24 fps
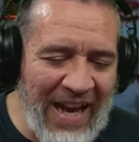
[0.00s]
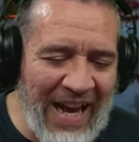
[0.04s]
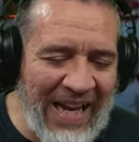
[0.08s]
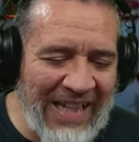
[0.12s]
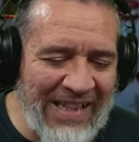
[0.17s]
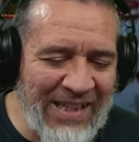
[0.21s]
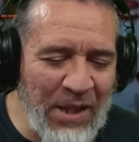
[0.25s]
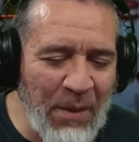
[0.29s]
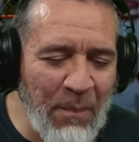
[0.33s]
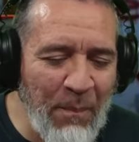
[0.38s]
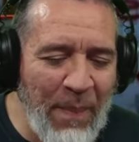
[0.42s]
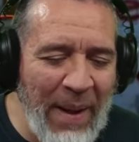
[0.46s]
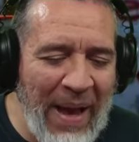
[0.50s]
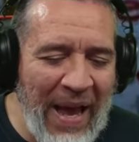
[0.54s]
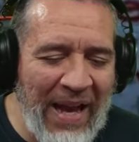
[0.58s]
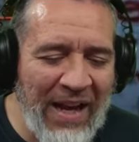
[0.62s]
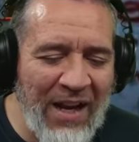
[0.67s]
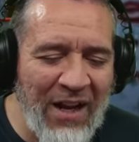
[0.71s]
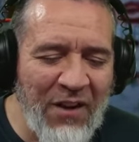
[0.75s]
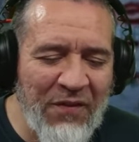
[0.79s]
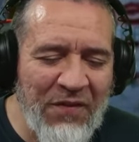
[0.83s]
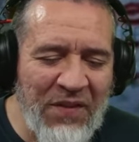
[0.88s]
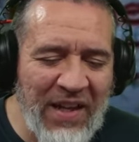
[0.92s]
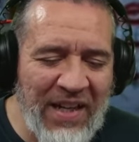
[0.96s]
at the
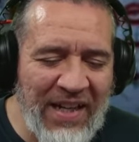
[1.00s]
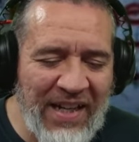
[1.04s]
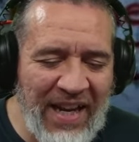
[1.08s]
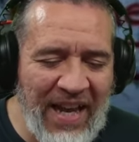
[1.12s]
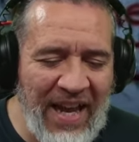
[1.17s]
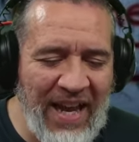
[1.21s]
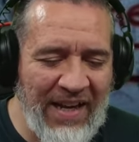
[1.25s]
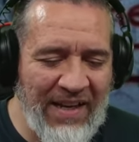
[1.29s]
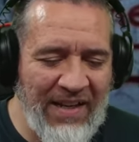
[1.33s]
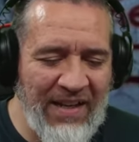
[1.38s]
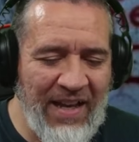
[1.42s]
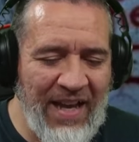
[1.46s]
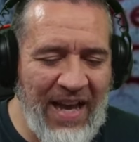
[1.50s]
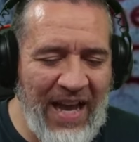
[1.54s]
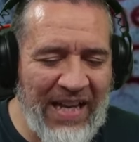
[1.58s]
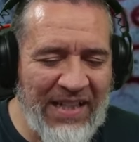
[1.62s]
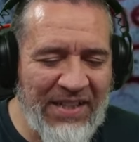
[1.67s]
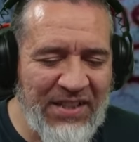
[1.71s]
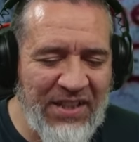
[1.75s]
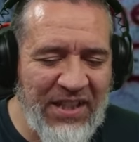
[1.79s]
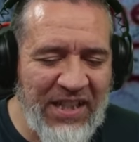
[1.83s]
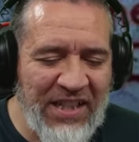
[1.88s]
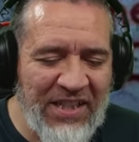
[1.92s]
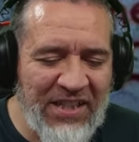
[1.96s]
back of the neck
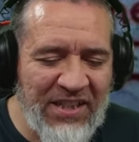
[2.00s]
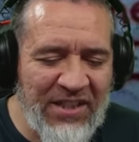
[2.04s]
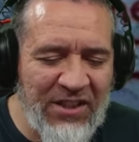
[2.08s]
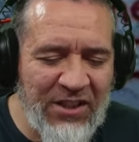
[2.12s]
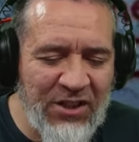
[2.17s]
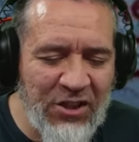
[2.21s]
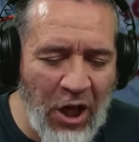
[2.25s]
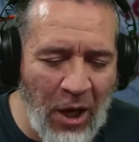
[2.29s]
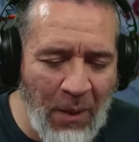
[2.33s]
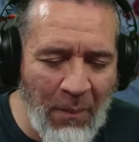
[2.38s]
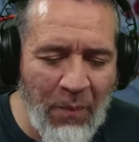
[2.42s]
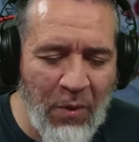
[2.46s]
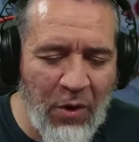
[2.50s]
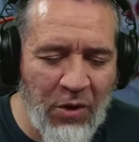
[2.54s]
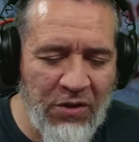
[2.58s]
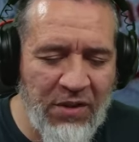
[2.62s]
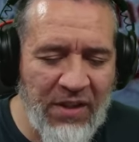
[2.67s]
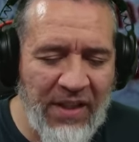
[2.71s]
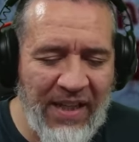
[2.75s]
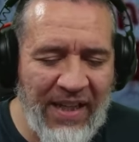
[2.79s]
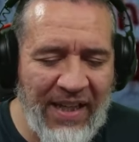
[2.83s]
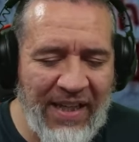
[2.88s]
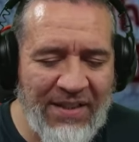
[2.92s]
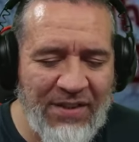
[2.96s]
as she
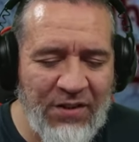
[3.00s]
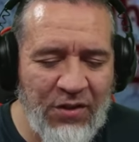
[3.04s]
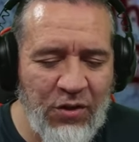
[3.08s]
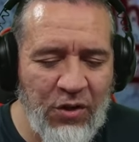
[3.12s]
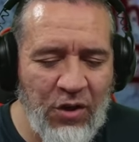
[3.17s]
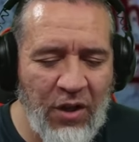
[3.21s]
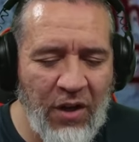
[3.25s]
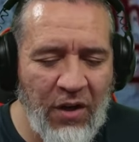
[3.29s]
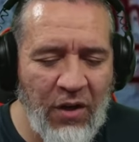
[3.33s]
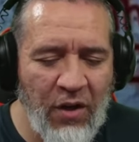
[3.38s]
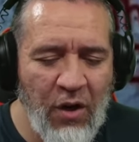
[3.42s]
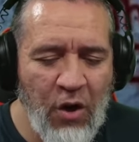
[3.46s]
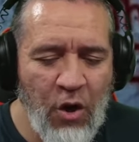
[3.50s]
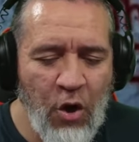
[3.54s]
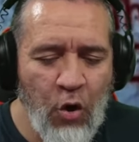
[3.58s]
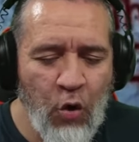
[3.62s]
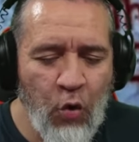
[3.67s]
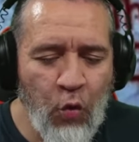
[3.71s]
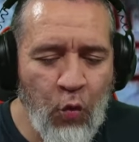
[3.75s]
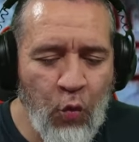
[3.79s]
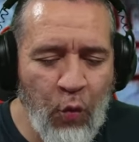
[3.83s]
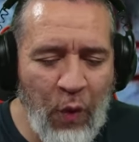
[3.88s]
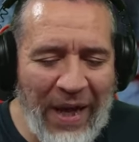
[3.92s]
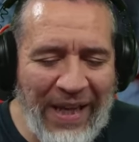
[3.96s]
stumbled into the
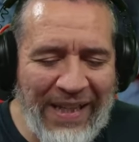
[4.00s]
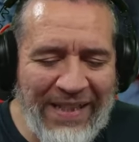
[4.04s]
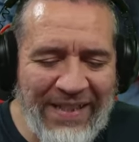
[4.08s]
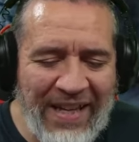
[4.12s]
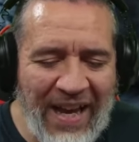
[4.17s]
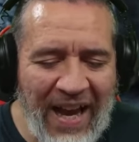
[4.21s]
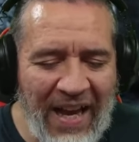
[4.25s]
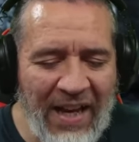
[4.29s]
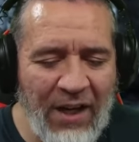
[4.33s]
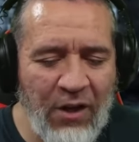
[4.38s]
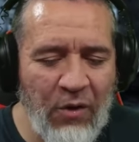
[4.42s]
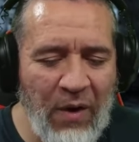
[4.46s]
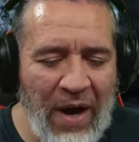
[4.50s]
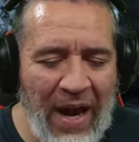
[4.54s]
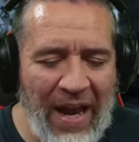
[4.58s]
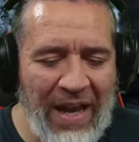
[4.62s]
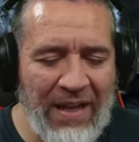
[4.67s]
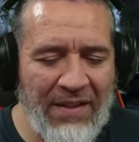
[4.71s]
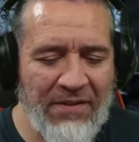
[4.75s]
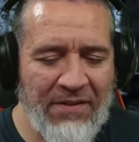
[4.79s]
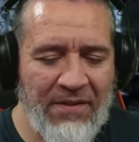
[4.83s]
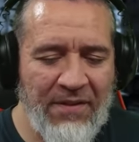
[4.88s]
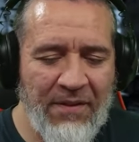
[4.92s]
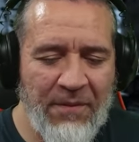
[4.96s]
waist-high
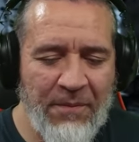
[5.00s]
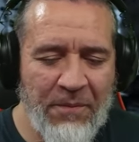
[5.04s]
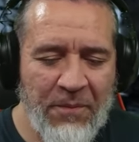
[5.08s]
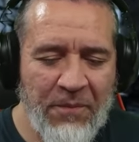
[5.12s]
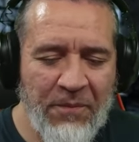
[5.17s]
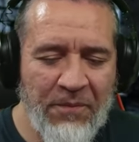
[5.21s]
grass.